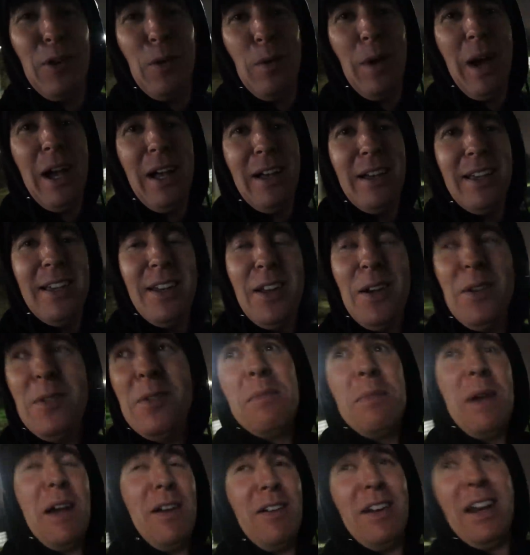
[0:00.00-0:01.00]
a while, you know.
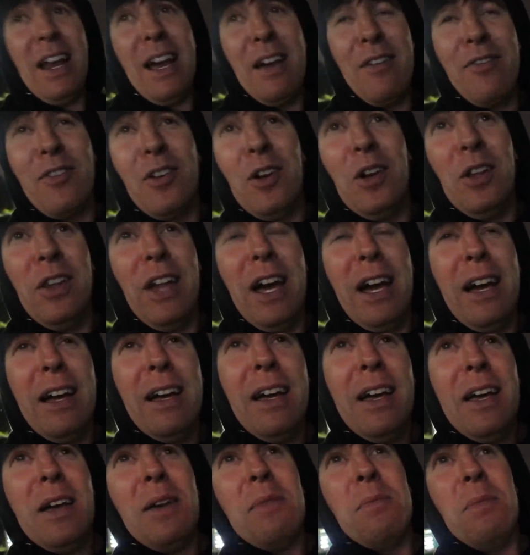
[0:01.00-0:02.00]
Parent life and all that.
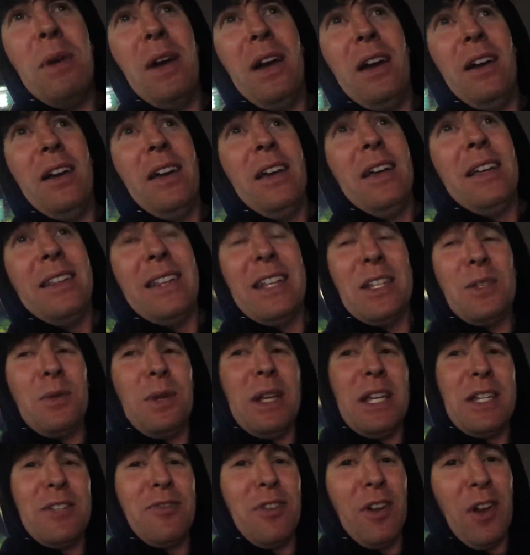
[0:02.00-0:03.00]
But that's
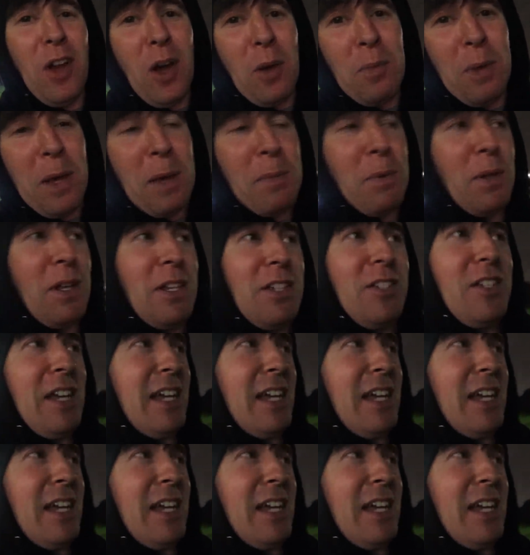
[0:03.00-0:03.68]
what it is for a lot of people. It's